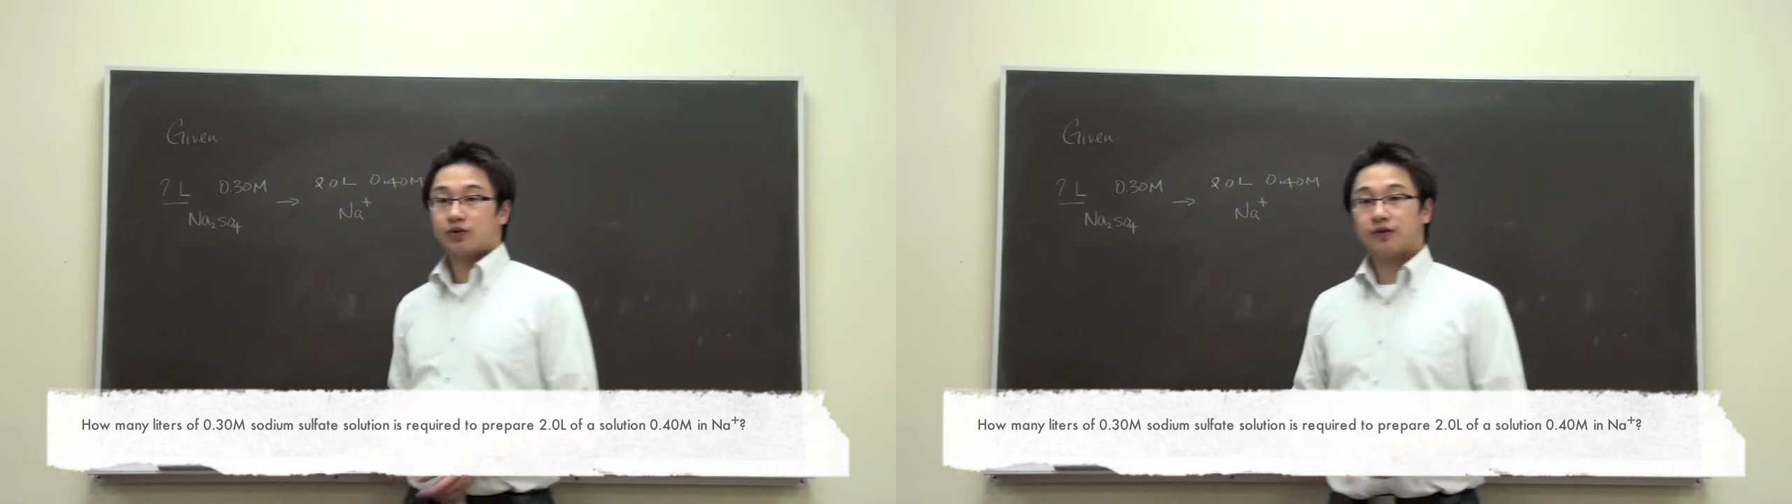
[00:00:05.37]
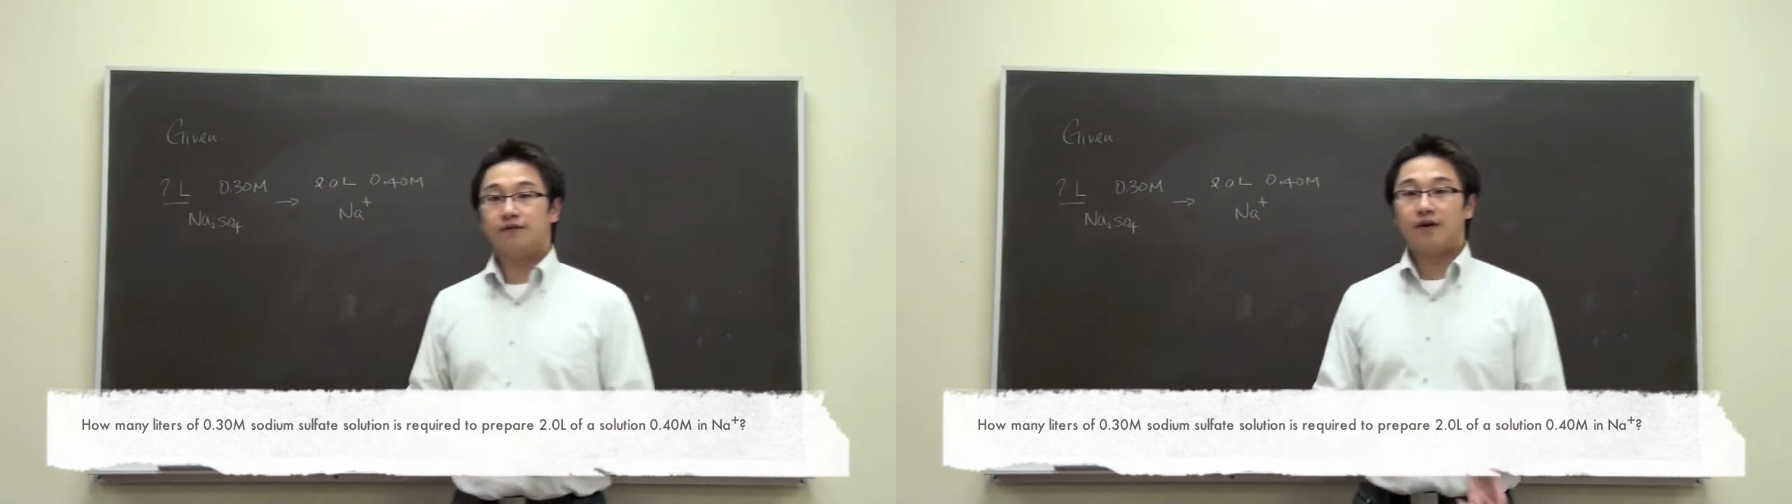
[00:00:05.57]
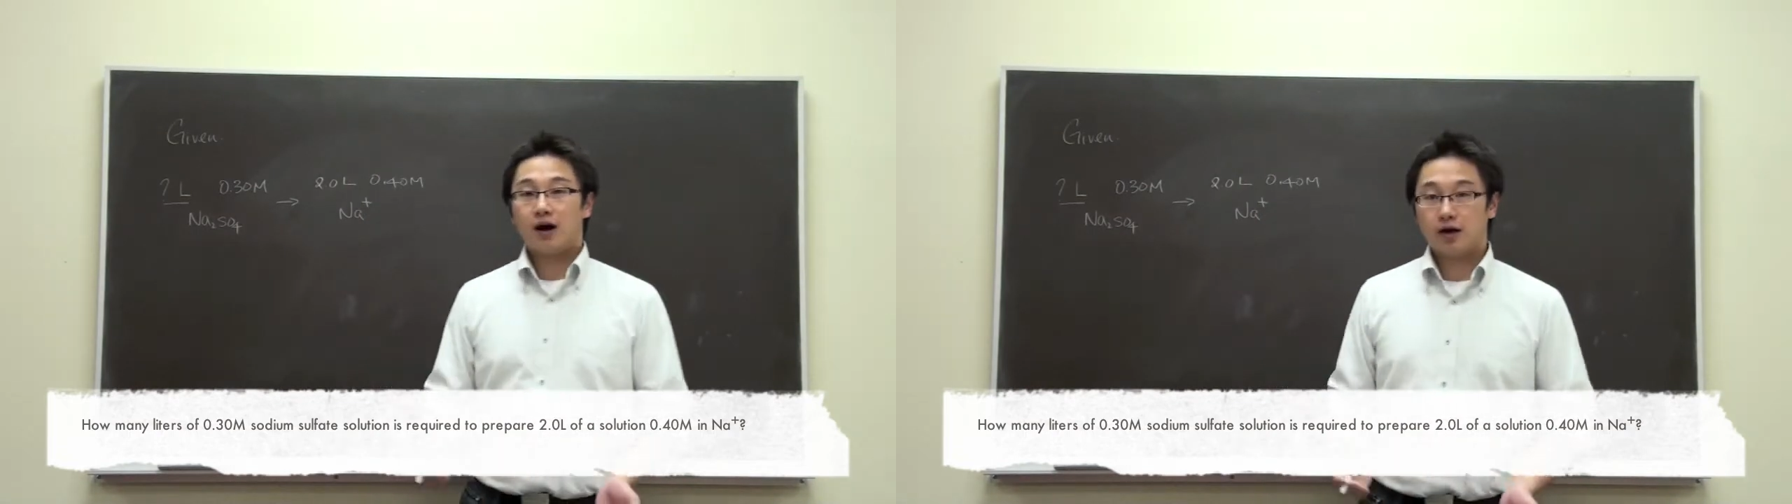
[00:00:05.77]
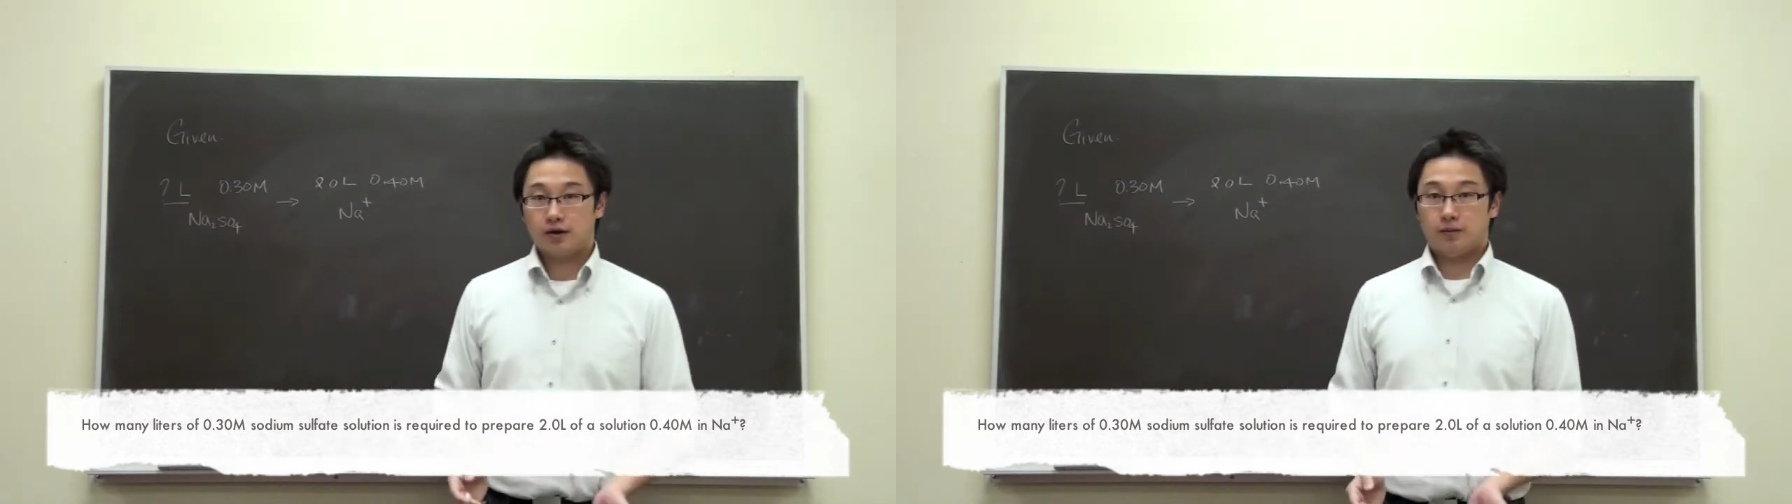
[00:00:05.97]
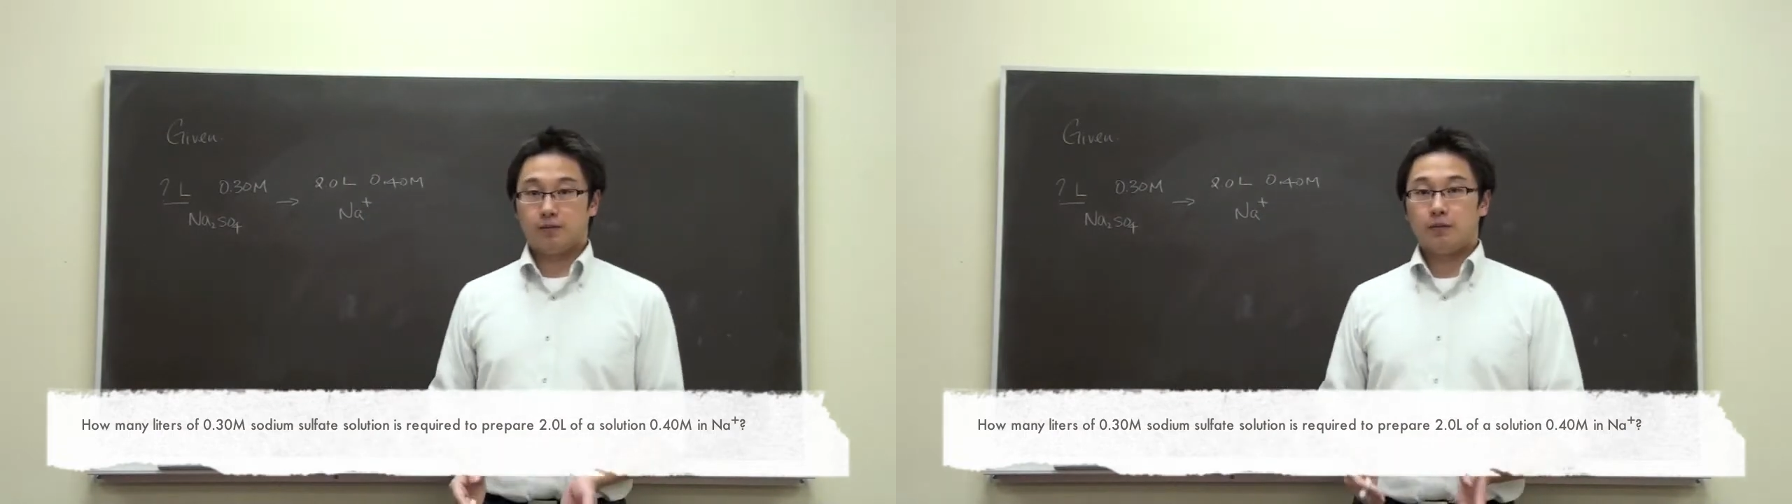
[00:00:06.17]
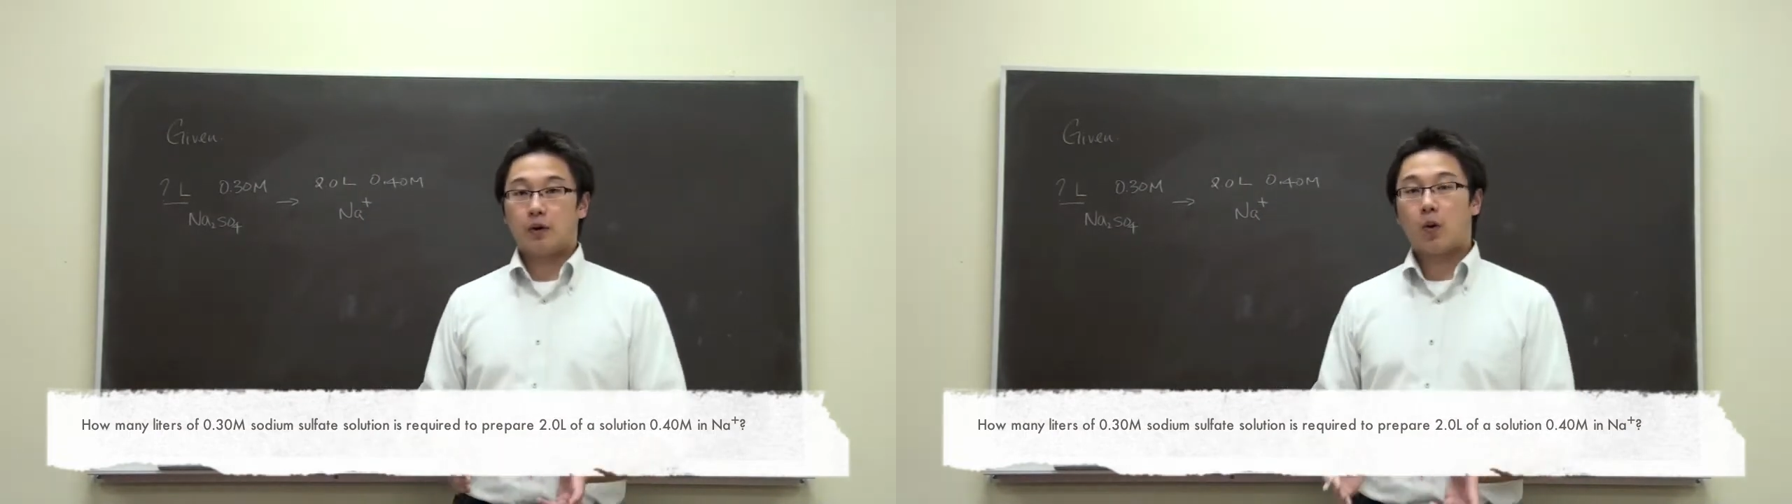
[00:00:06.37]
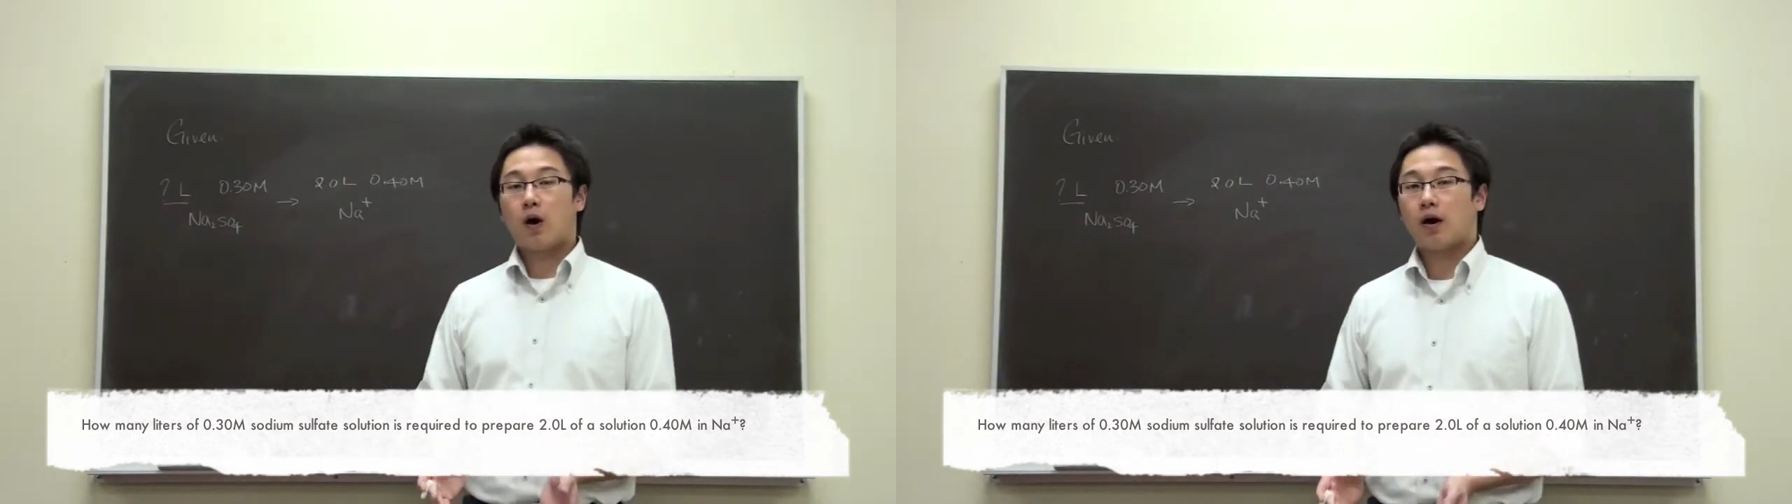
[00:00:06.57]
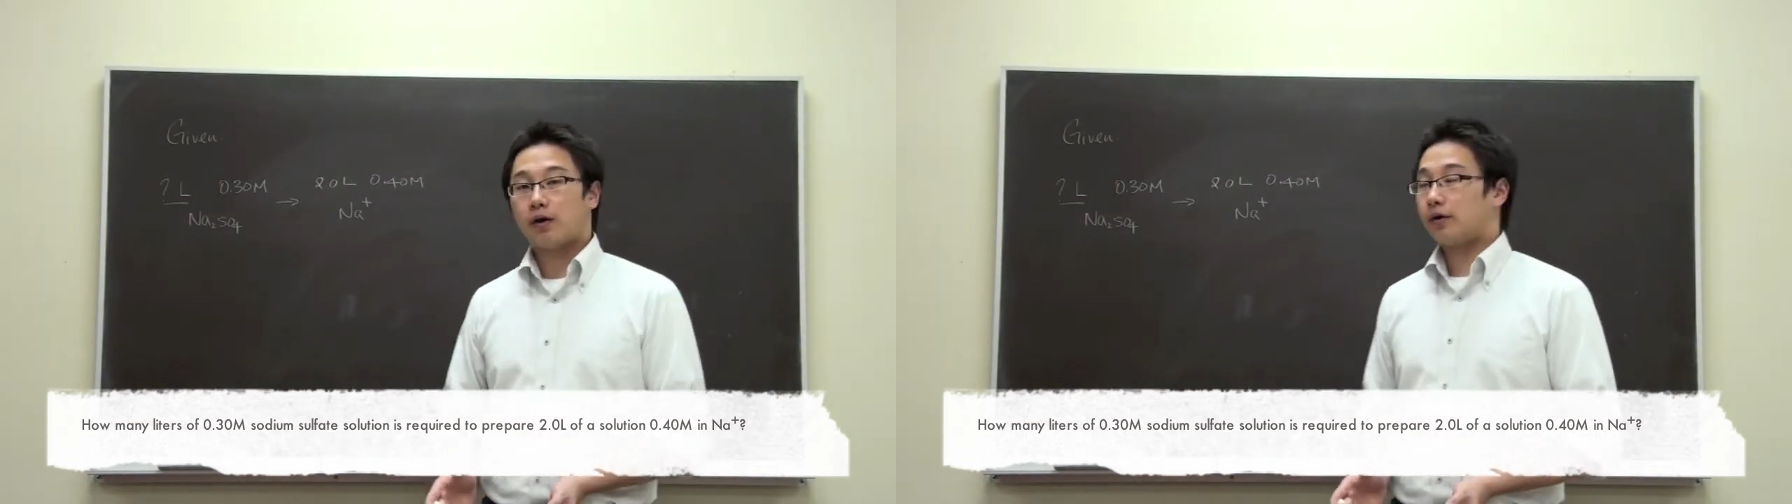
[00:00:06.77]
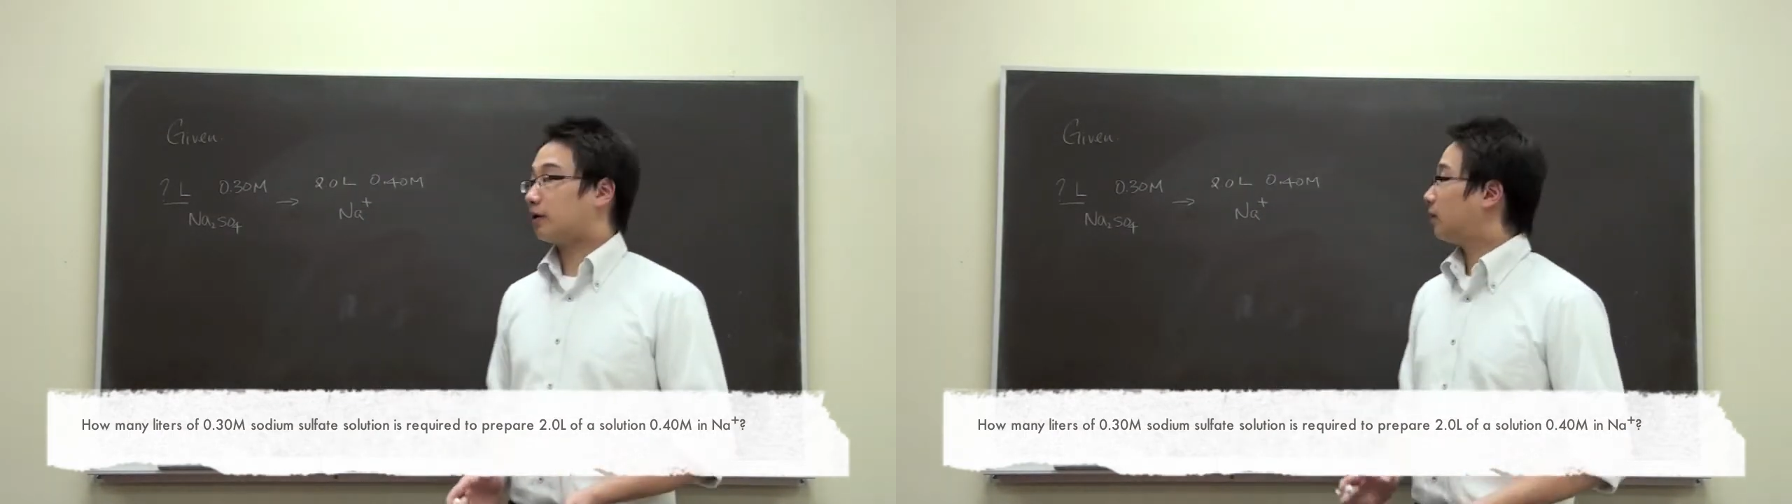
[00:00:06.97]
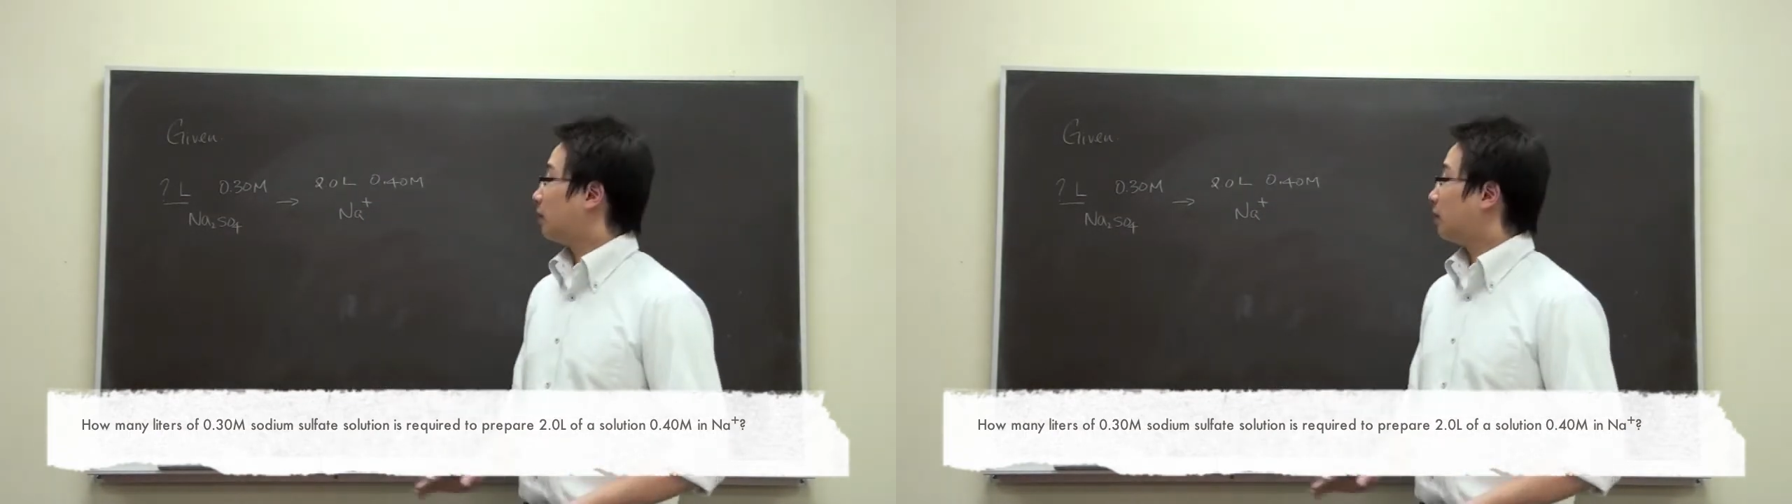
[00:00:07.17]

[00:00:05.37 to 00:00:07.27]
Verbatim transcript: was the volume required